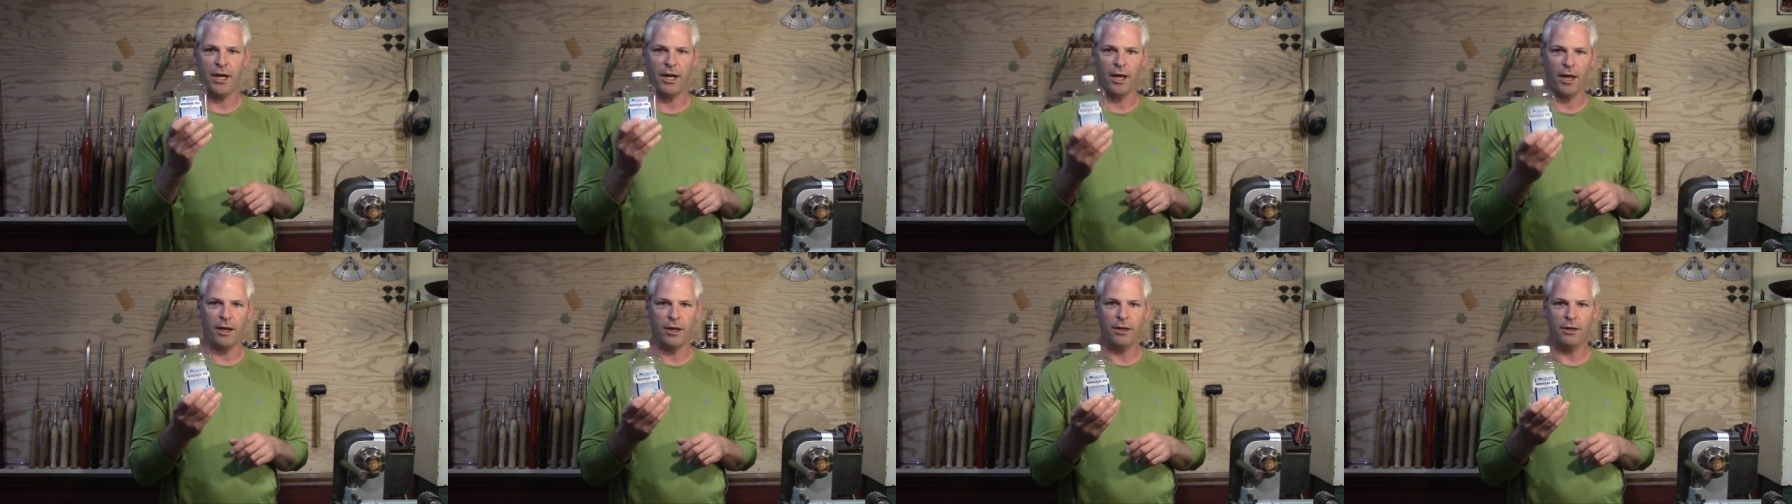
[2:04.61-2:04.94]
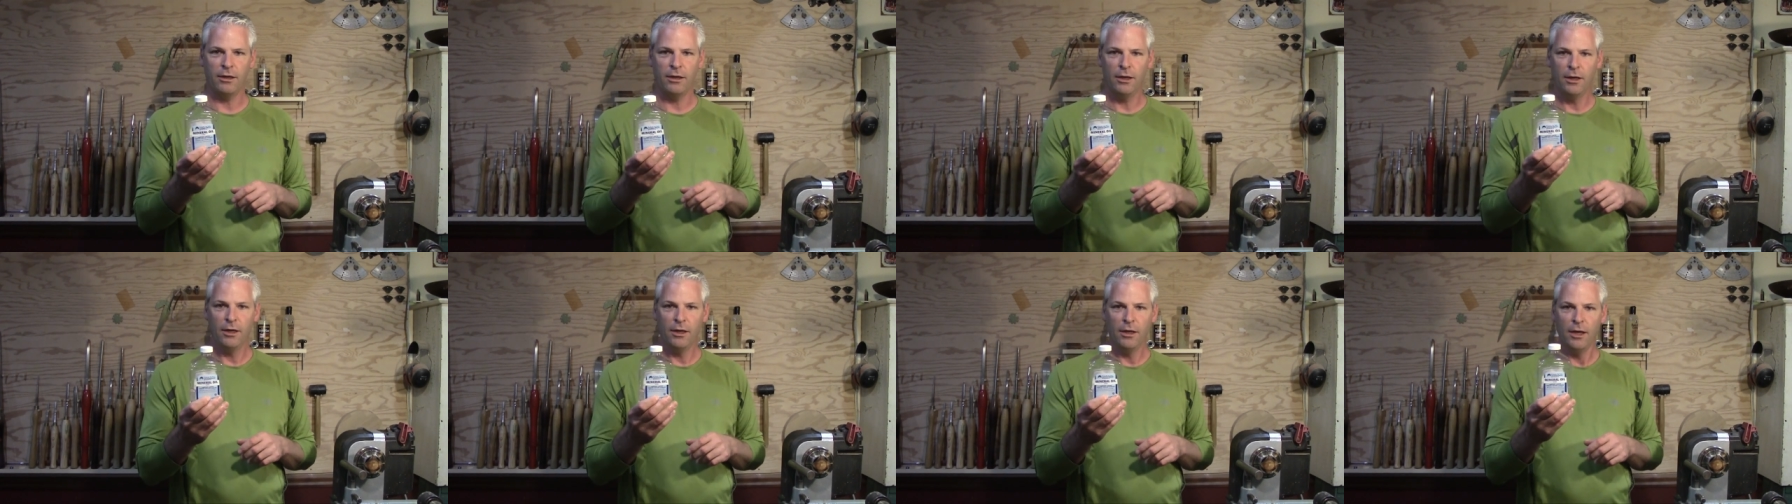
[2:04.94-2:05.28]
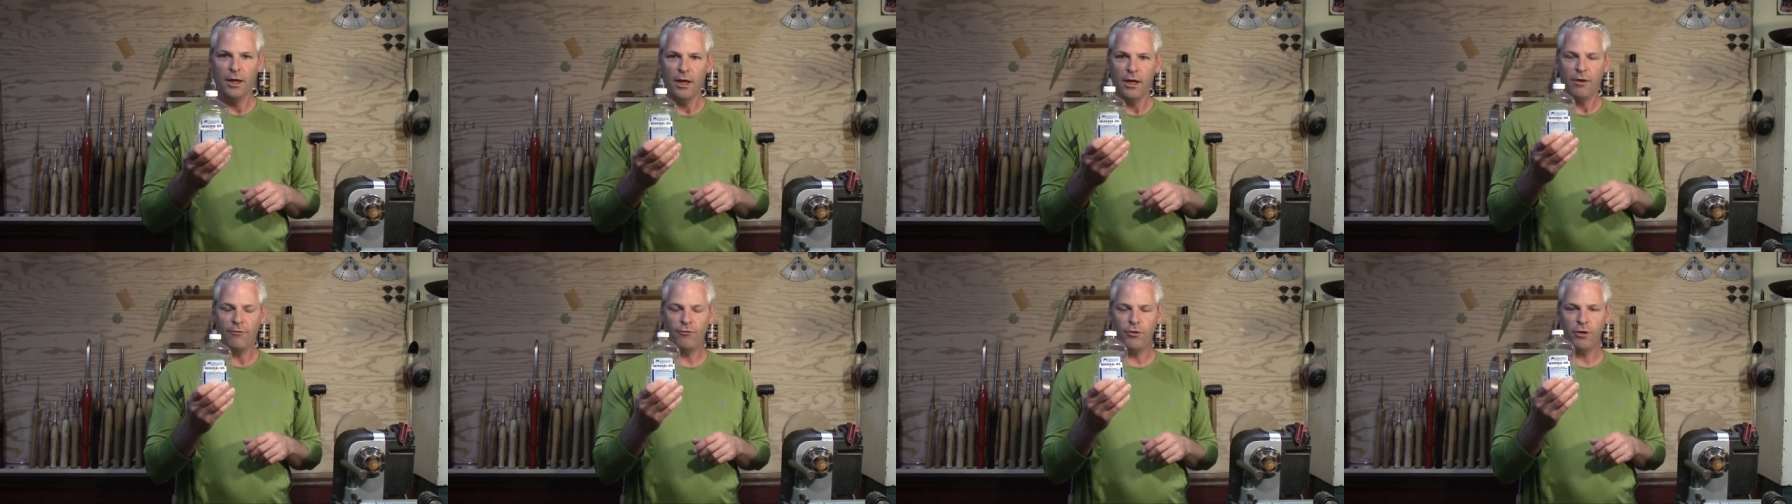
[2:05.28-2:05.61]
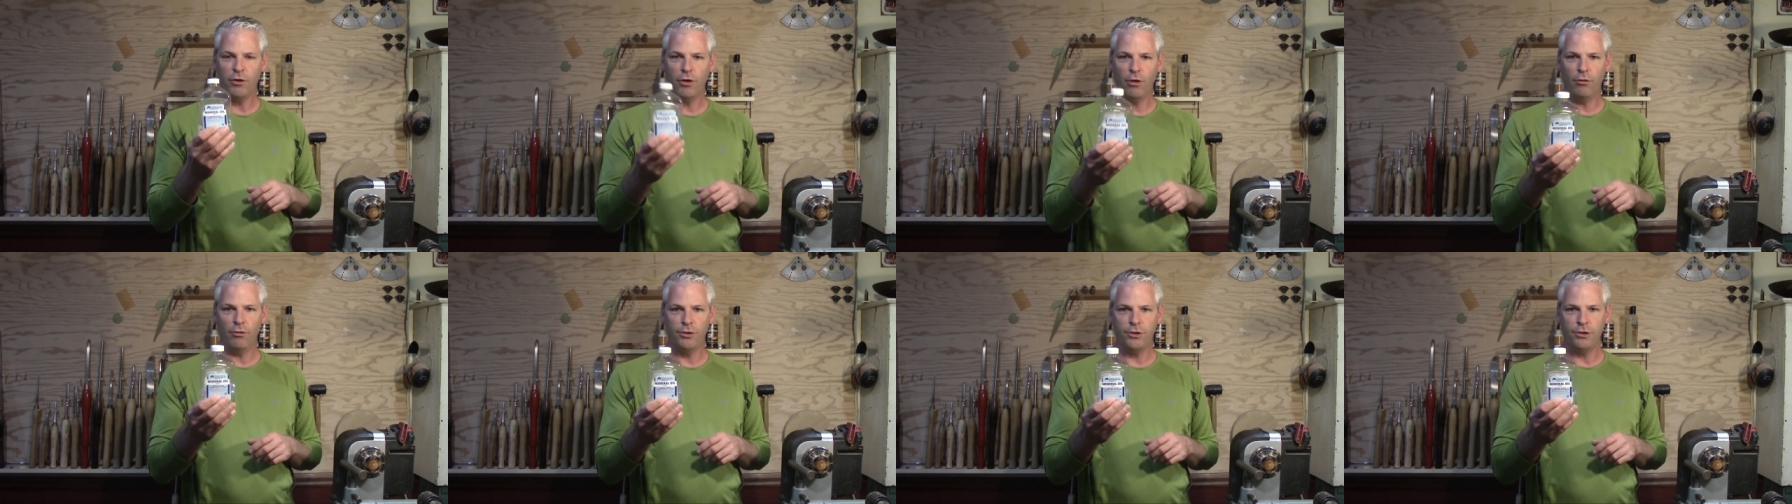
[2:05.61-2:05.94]
And I, if
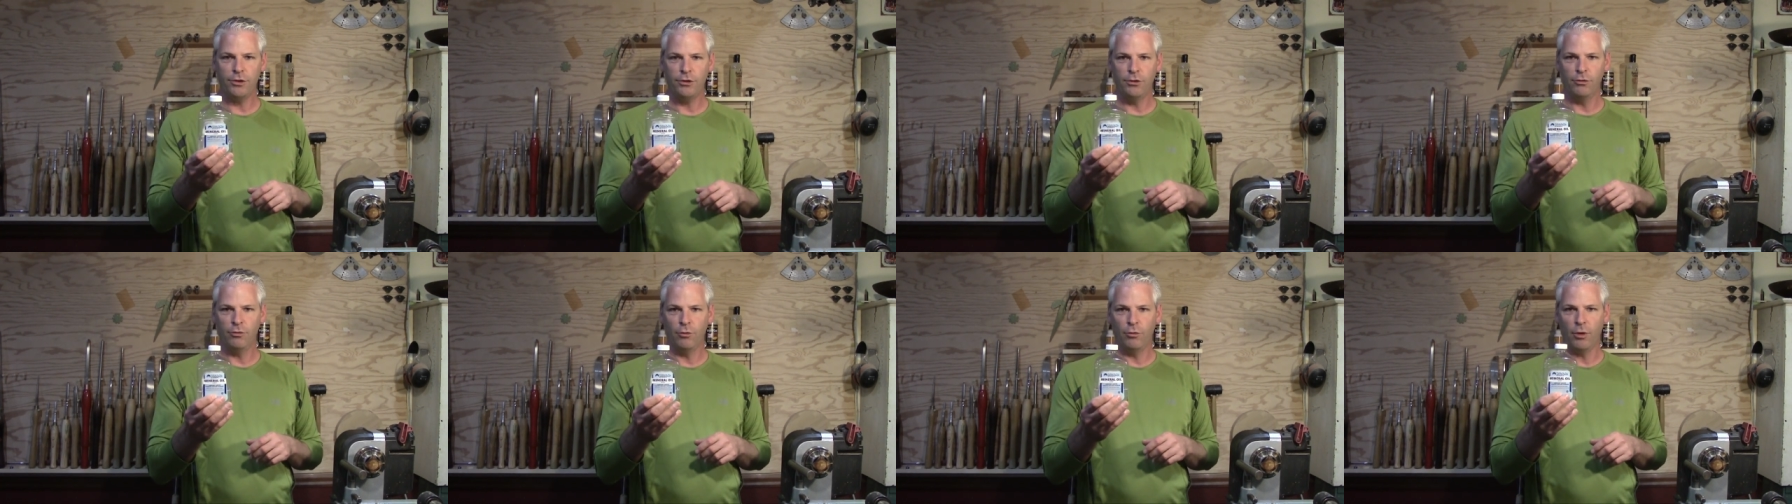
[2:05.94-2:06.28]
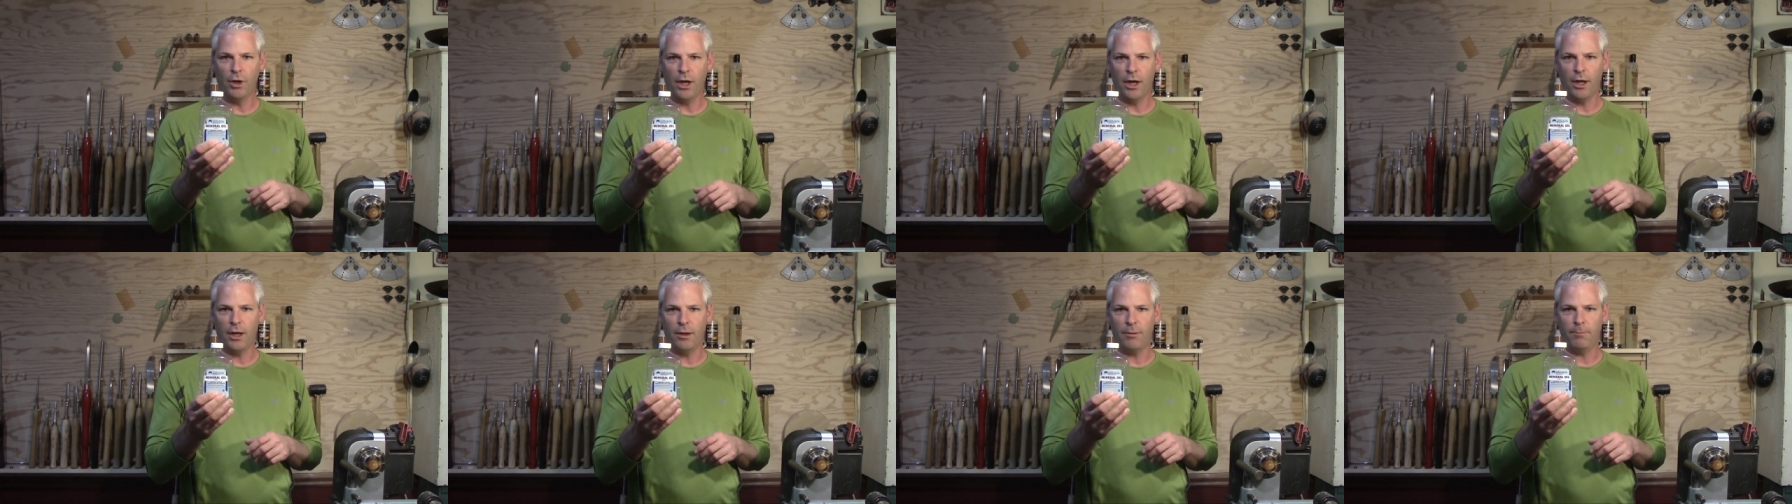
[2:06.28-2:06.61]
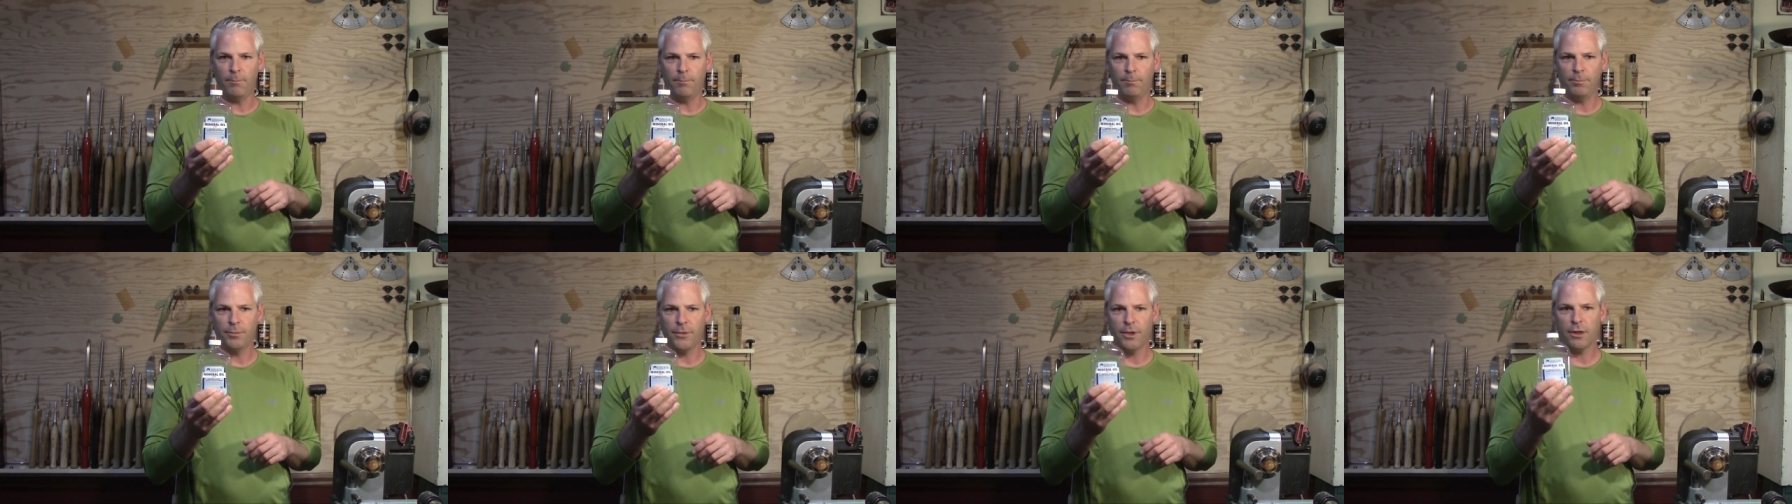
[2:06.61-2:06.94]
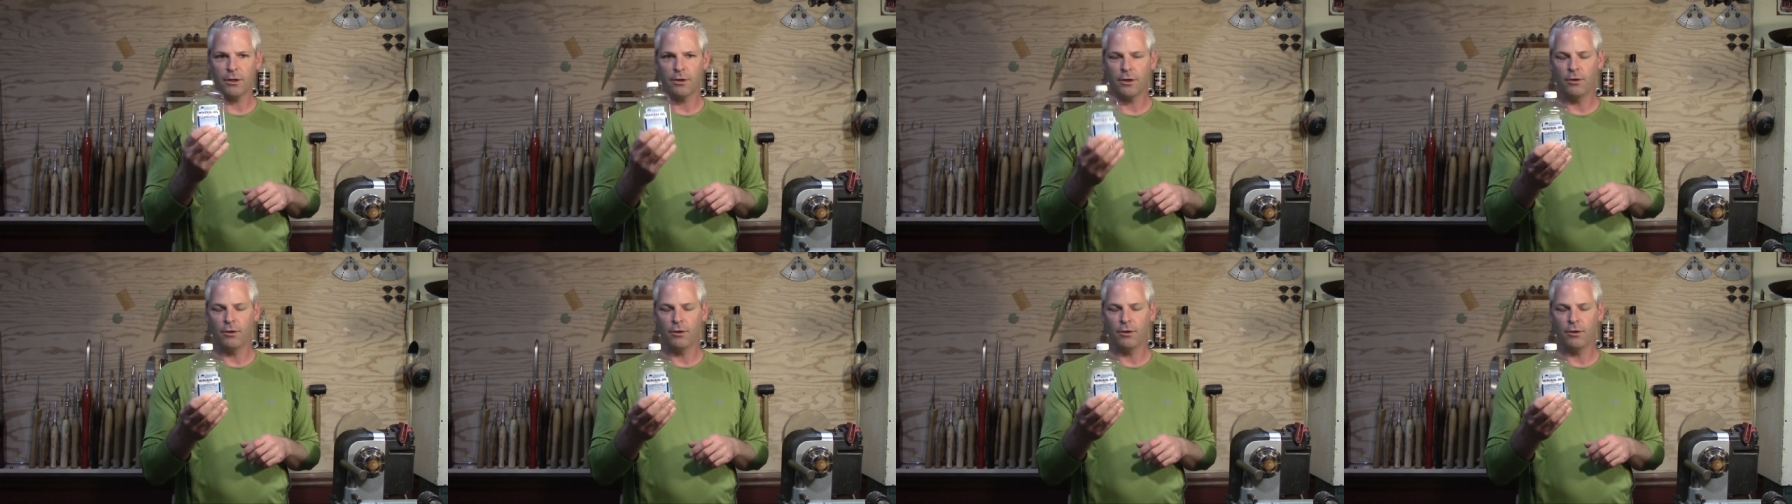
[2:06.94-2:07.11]
you go to um,